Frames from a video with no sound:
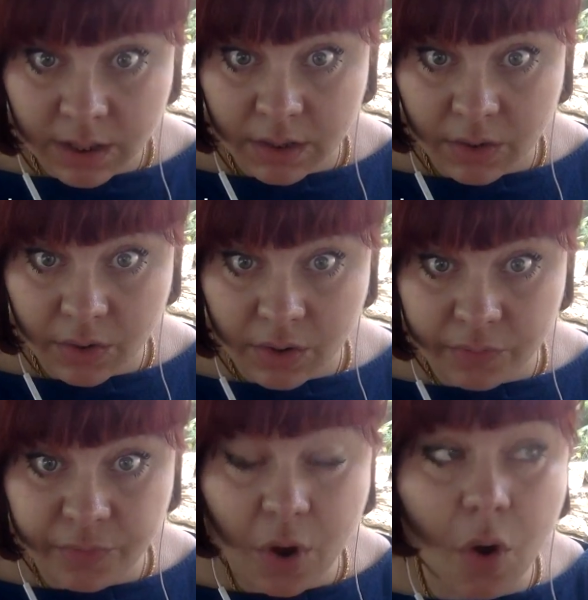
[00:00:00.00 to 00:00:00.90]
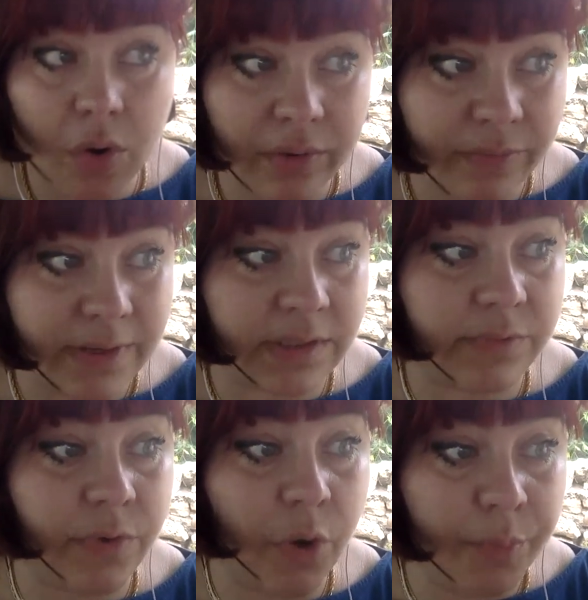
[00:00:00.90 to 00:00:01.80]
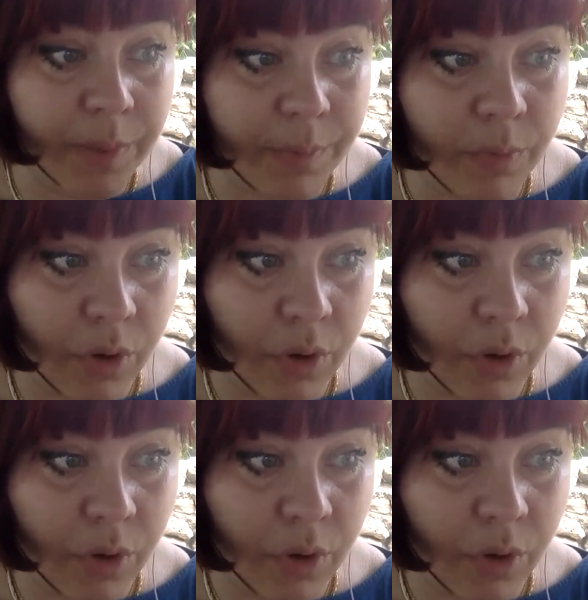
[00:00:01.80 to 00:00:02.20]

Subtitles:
of all of us, of all people